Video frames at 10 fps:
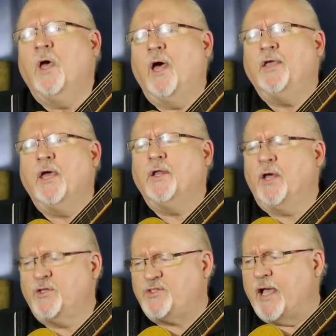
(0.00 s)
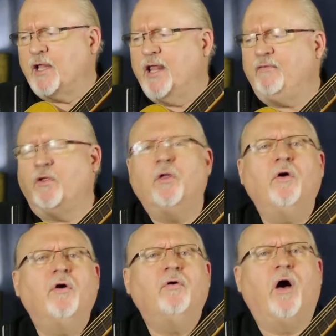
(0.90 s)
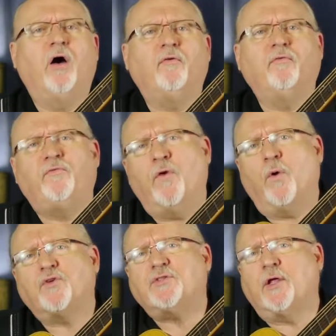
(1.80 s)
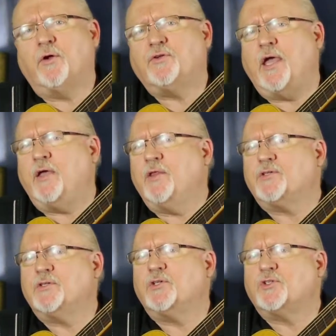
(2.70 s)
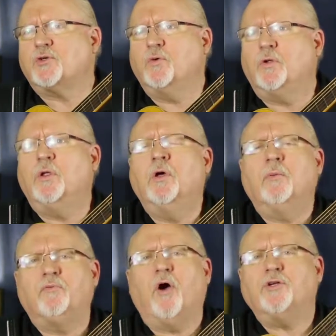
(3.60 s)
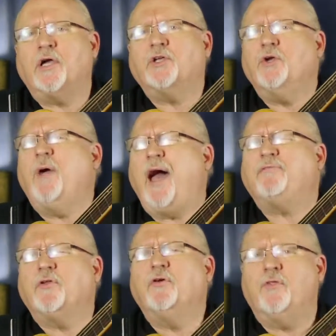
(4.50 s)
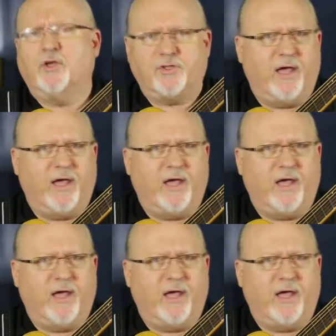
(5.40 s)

Again, second level folks that are taking this as a school project, you have to do this.